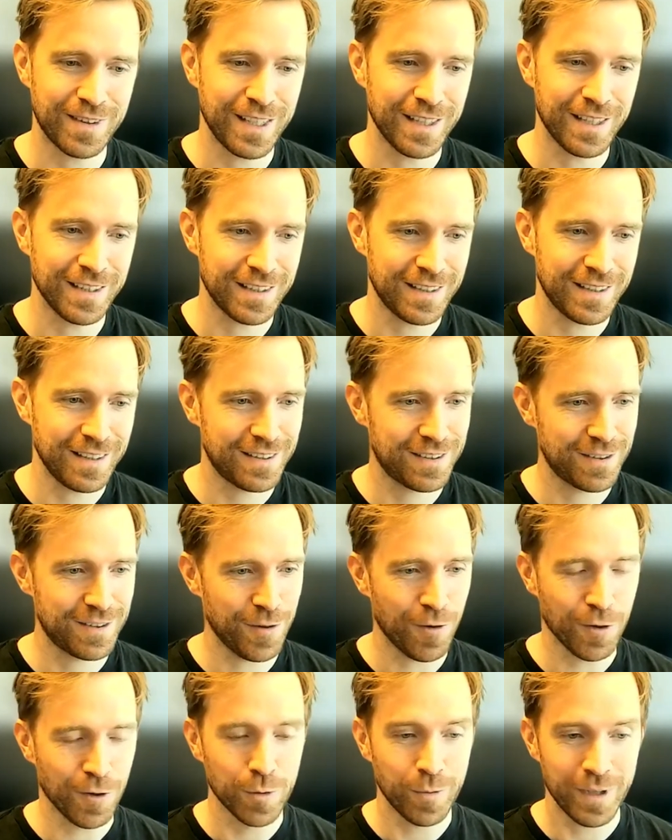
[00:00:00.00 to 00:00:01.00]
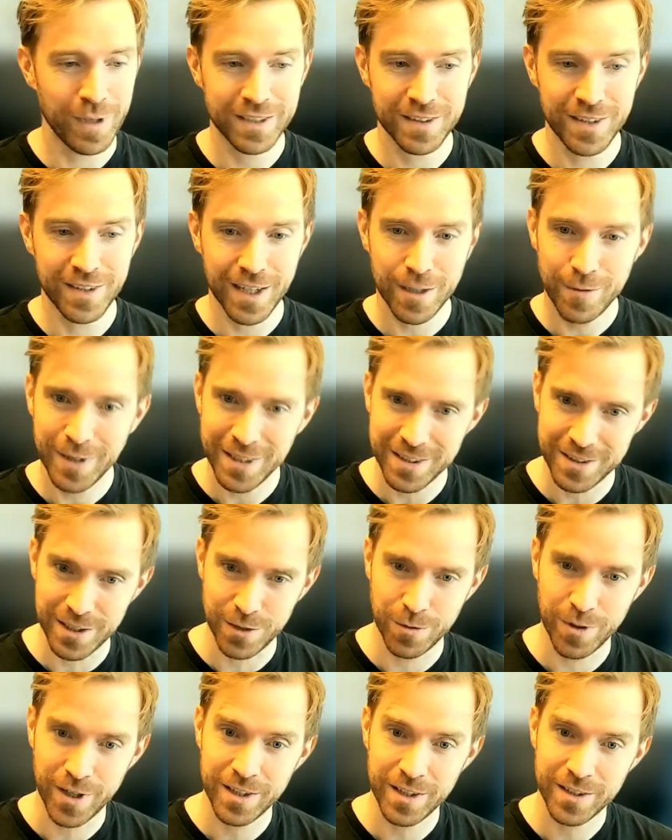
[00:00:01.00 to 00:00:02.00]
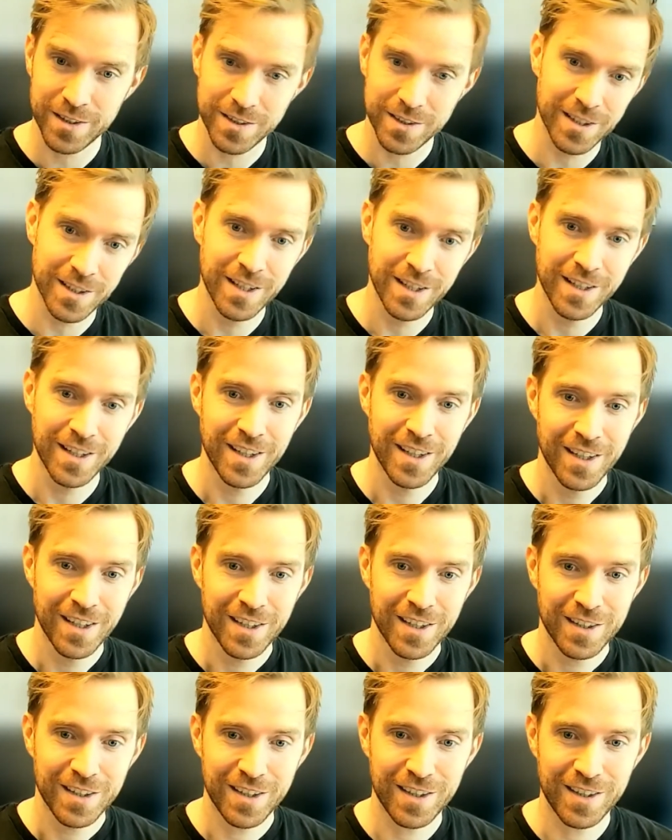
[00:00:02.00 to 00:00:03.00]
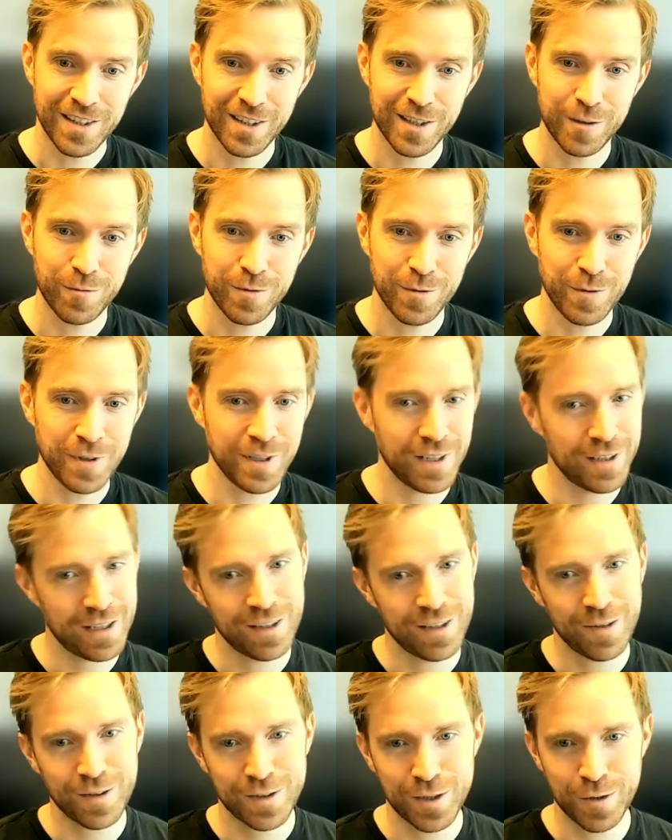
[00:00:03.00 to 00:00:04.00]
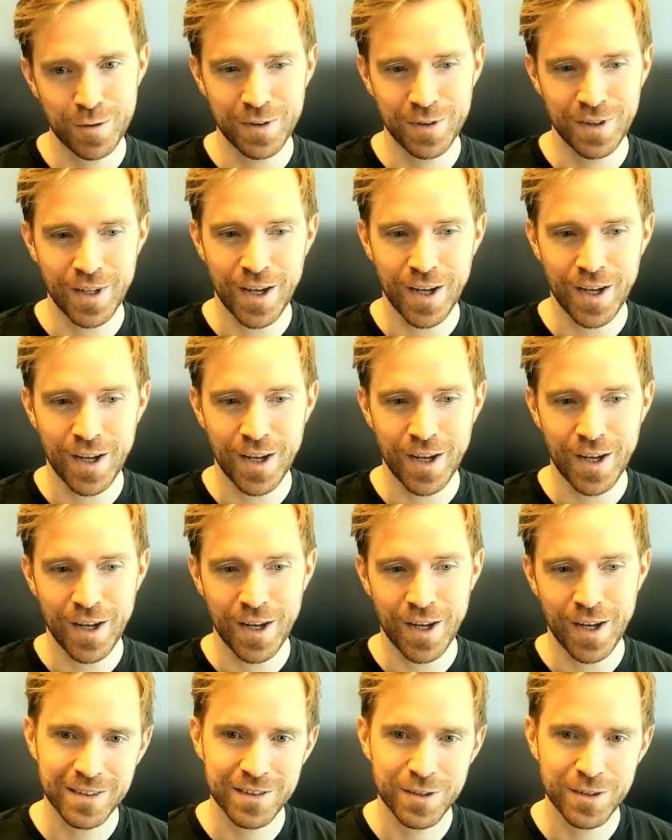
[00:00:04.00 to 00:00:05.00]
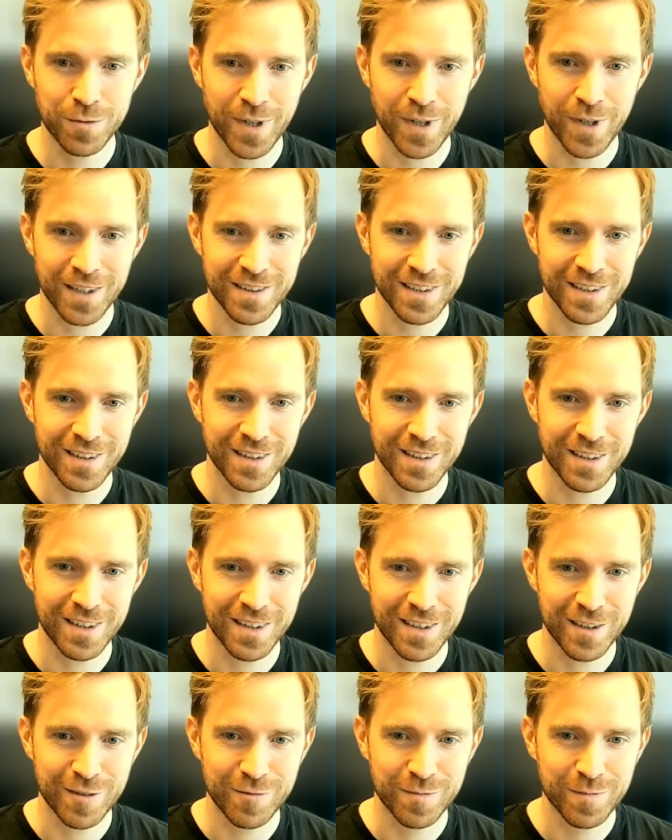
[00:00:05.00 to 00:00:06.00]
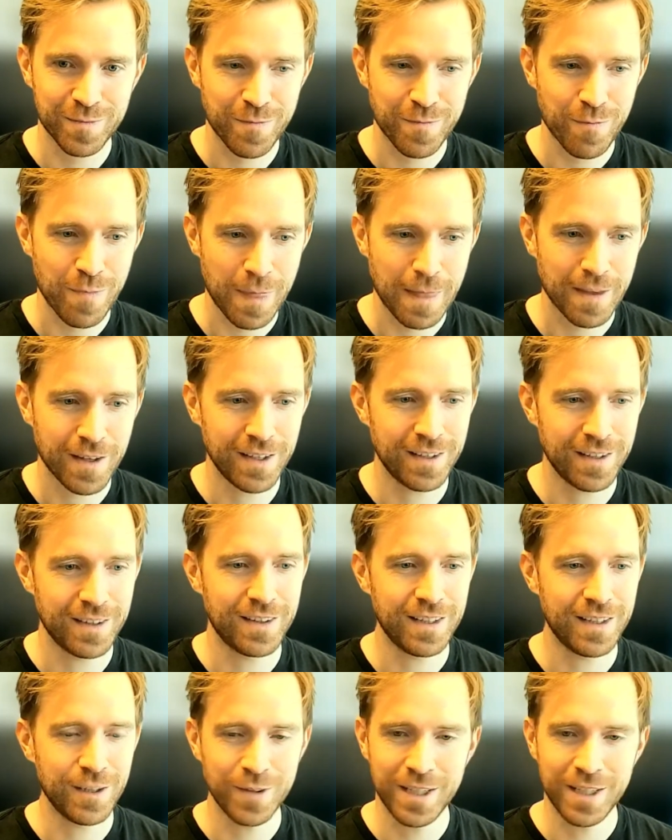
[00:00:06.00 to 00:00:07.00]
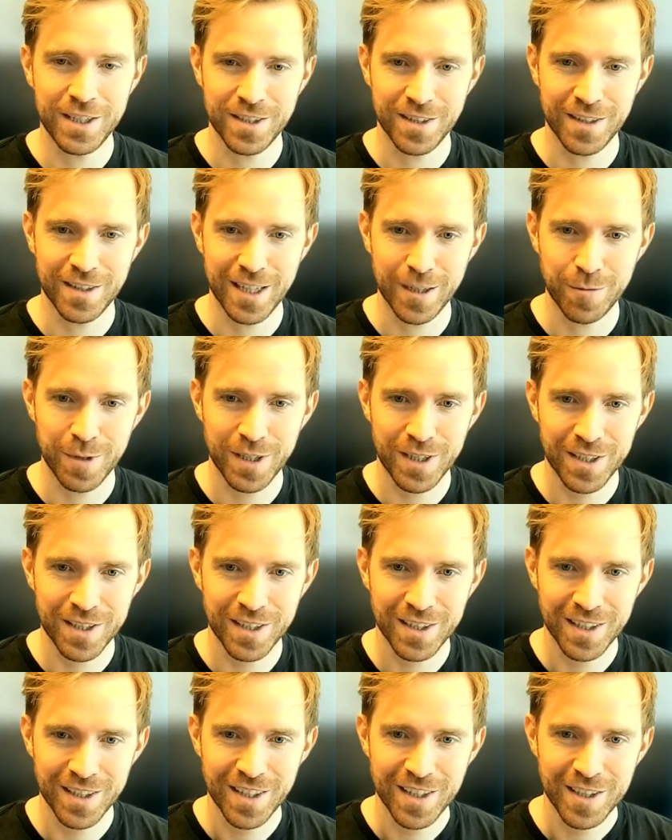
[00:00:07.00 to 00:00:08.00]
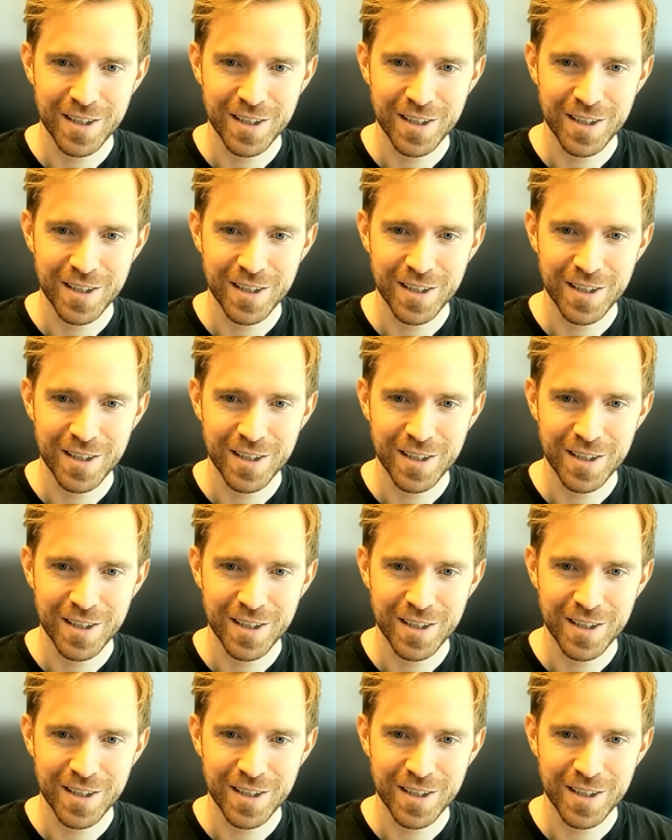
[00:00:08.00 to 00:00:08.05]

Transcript: thing that is always there is the rice. And also nasi means rice in Indonesian language.